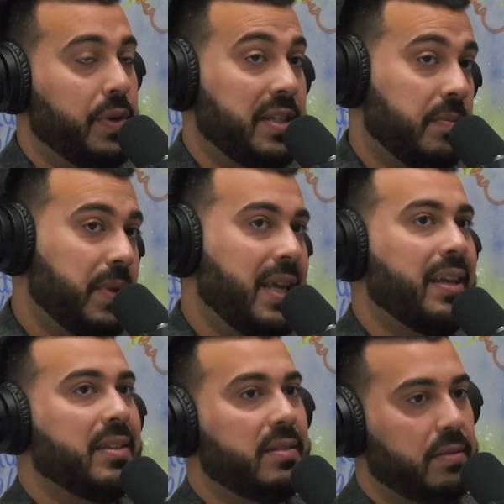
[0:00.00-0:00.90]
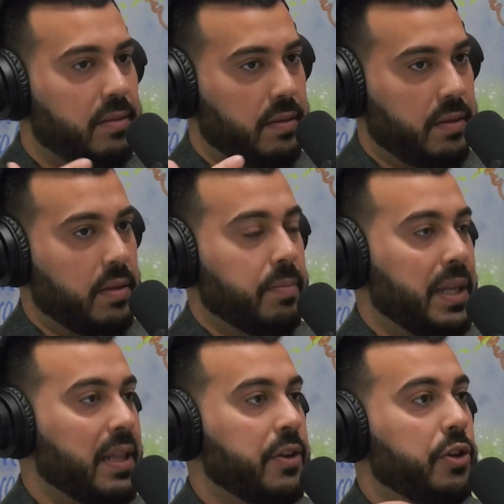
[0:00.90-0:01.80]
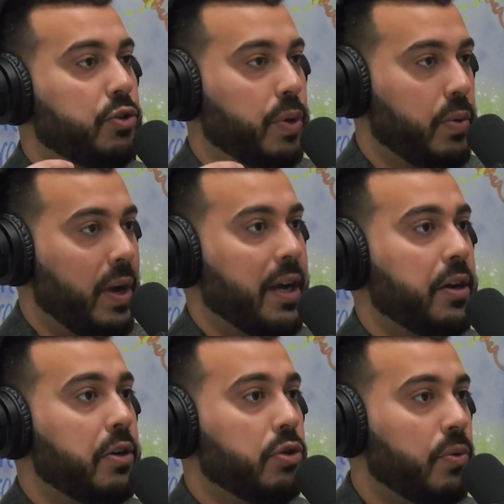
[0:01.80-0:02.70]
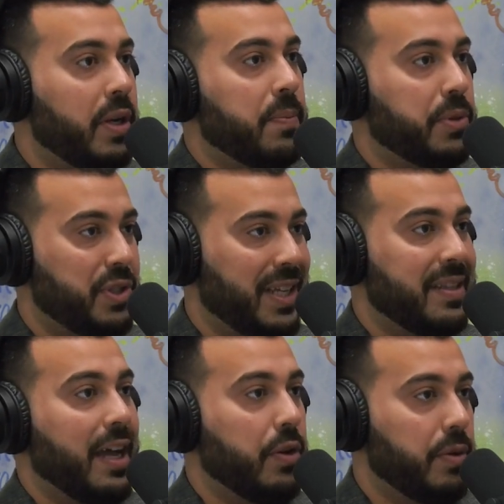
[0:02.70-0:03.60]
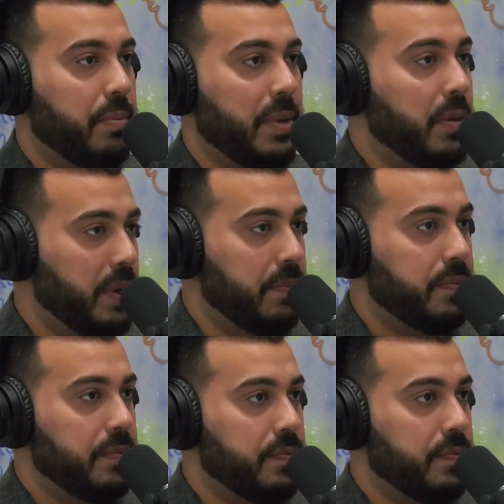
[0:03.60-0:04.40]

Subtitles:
The reason being is the B lenders require 20% down minimum.